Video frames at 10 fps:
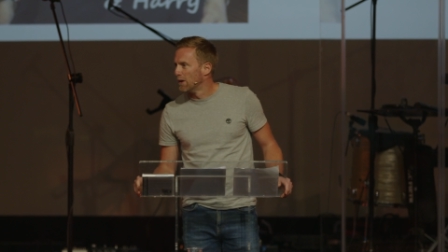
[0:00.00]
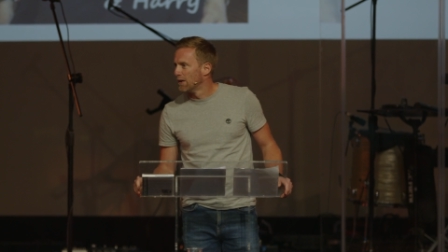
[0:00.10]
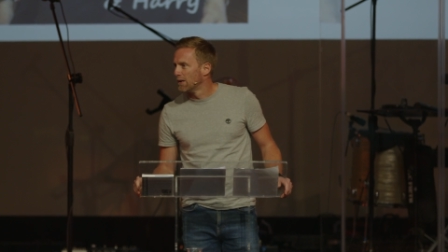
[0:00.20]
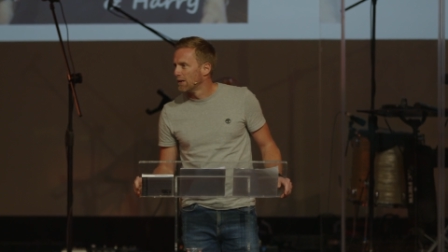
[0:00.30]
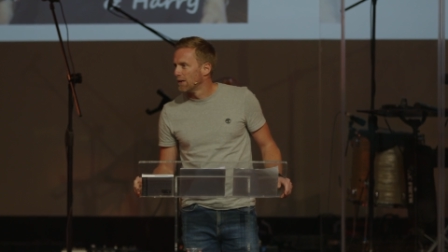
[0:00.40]
ill.
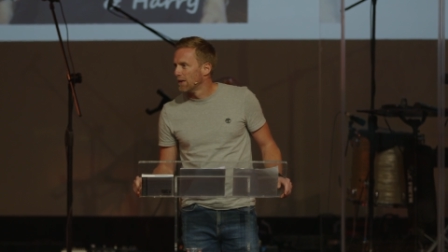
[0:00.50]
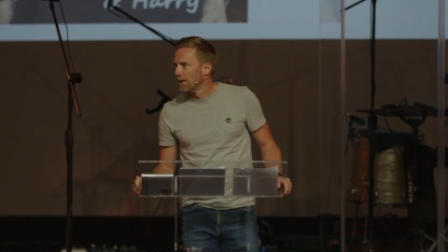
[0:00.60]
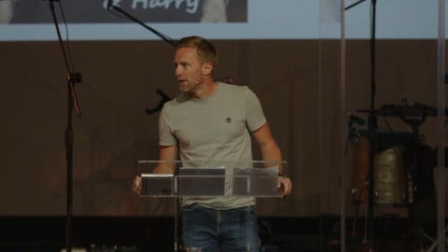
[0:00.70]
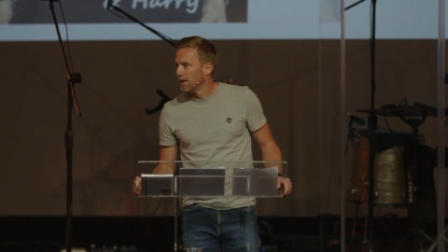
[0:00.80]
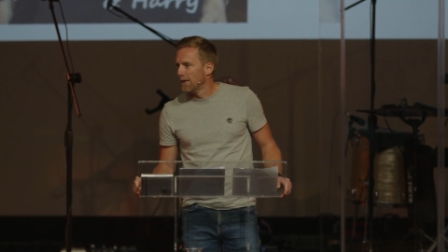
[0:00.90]

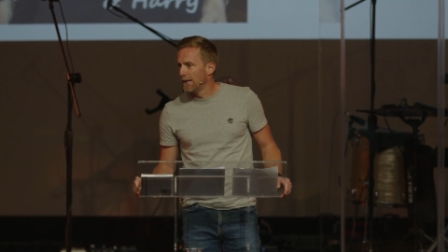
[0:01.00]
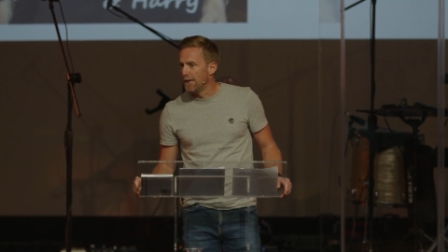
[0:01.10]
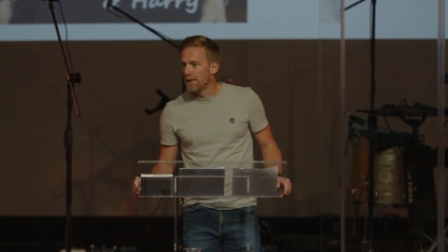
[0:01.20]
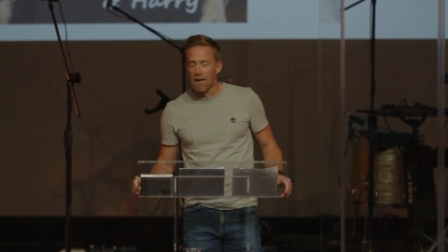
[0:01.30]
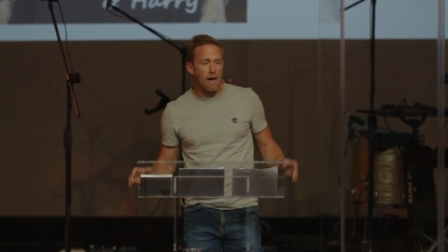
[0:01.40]

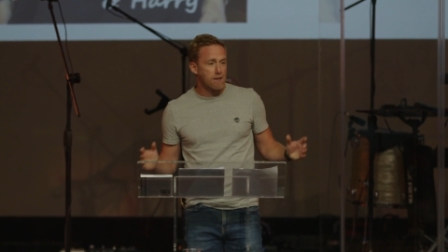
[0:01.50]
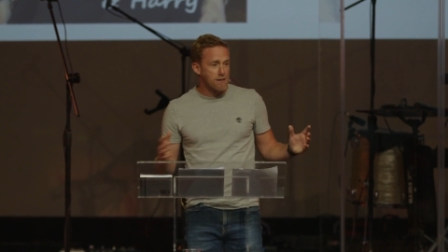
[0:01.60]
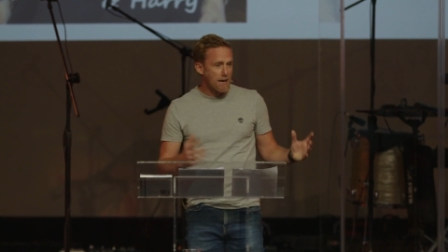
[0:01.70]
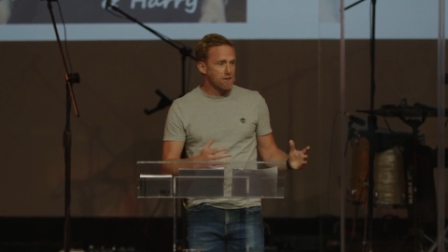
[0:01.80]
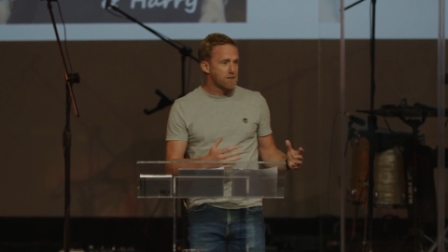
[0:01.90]
He
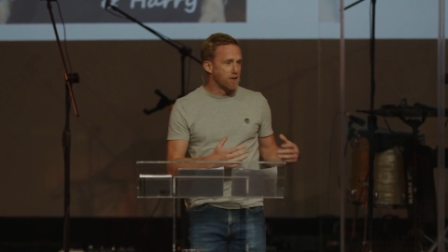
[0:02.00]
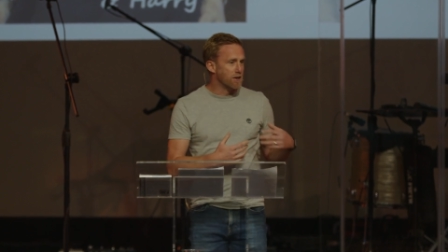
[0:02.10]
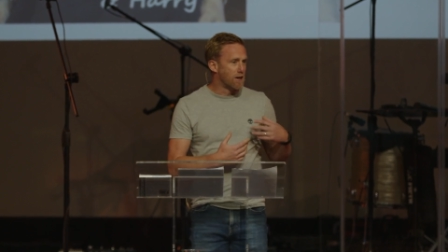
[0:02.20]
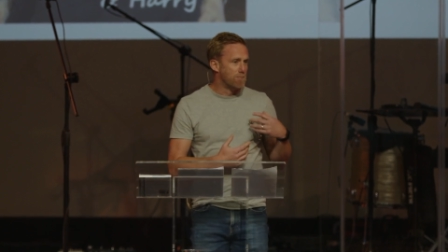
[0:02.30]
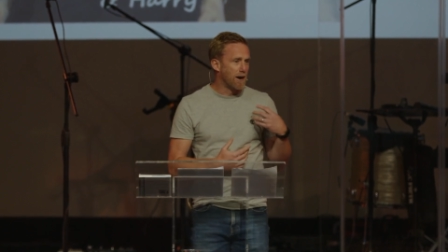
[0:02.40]
had cancer
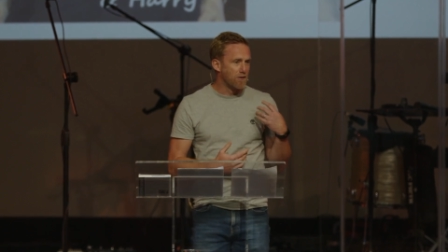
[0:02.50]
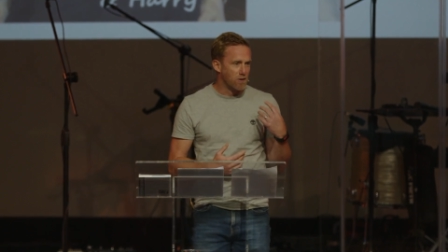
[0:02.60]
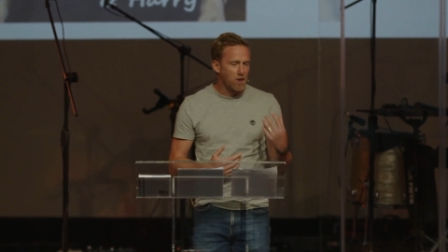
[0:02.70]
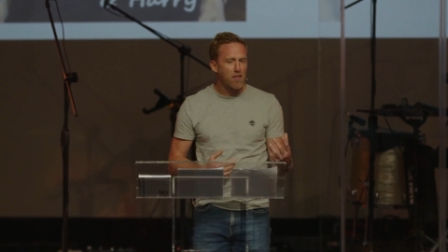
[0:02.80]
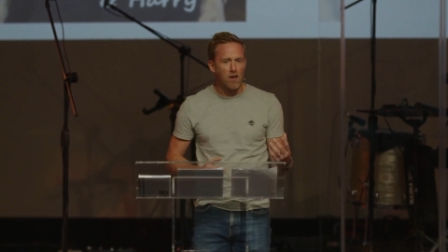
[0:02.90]
that had come back
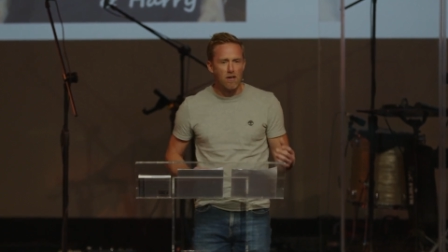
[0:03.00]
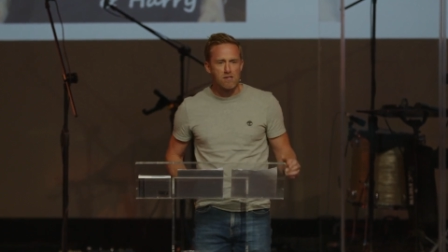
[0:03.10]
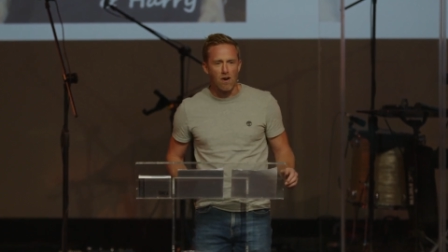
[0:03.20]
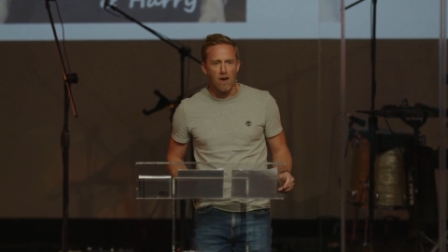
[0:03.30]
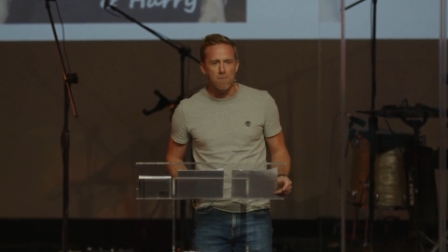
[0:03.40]
for the
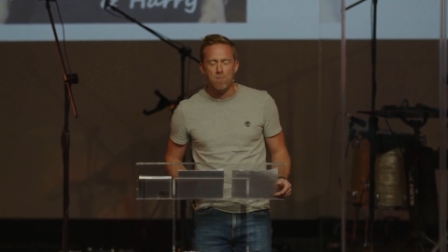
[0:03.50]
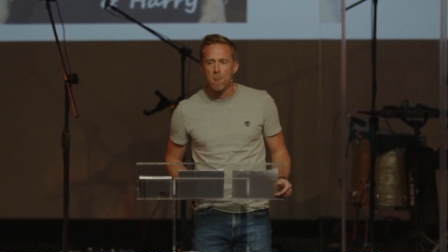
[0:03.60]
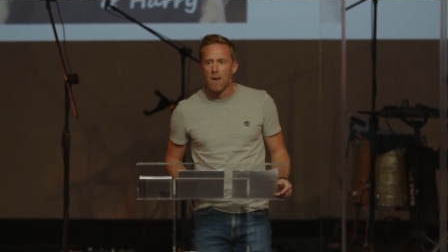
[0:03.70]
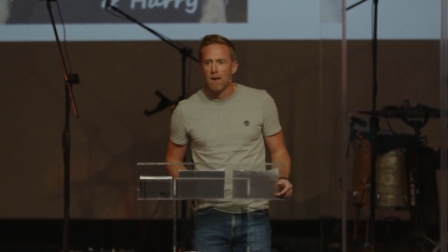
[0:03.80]
third time.